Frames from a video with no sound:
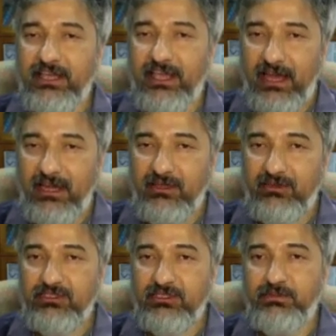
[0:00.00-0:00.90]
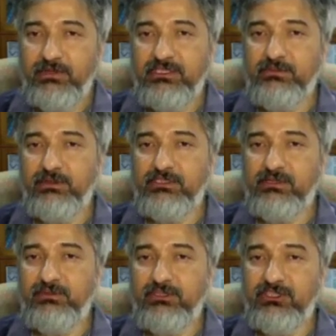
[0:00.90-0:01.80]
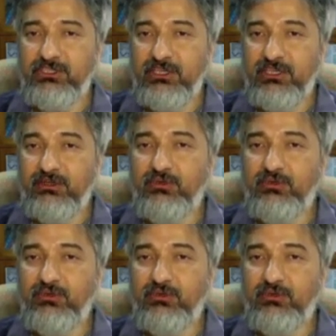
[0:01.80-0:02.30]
can use the principles of engineering.